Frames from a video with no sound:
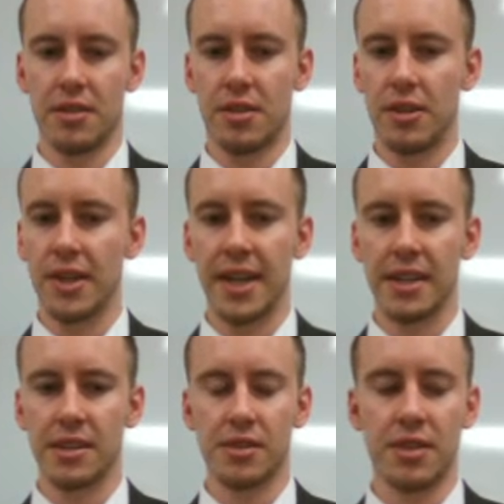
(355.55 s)
all
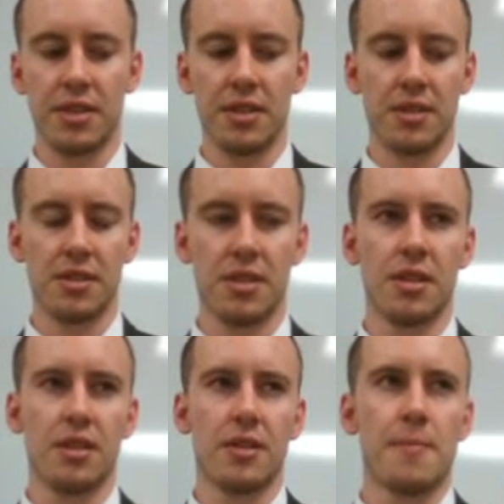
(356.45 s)
kinds of these
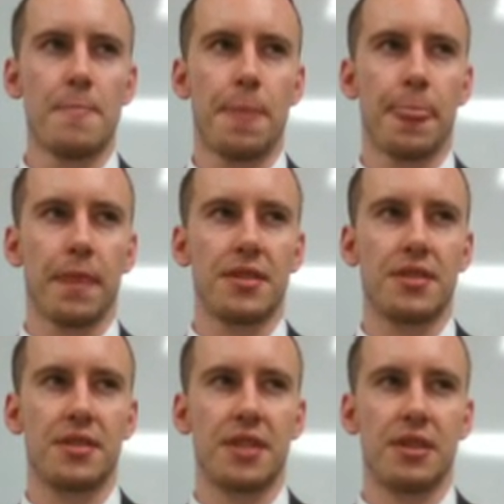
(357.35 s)

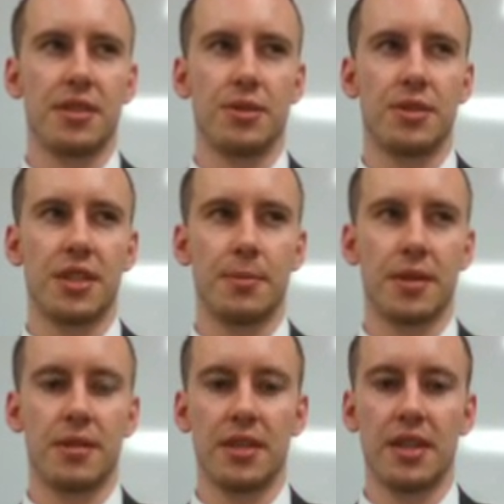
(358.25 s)

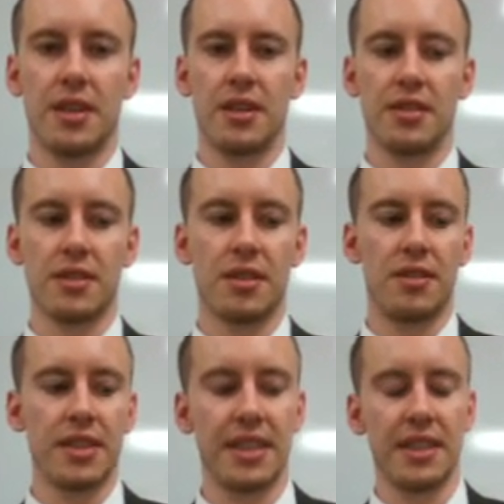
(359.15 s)
stereotypically
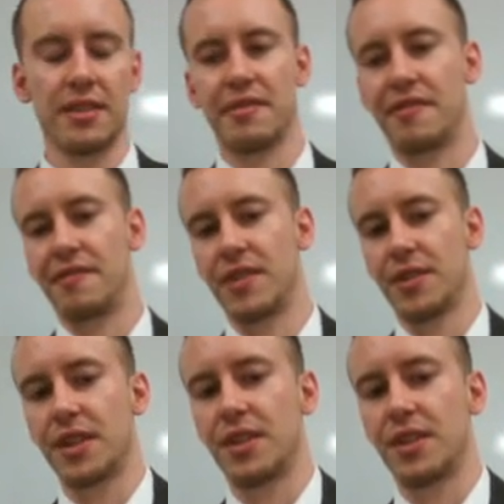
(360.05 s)
unclean, filthy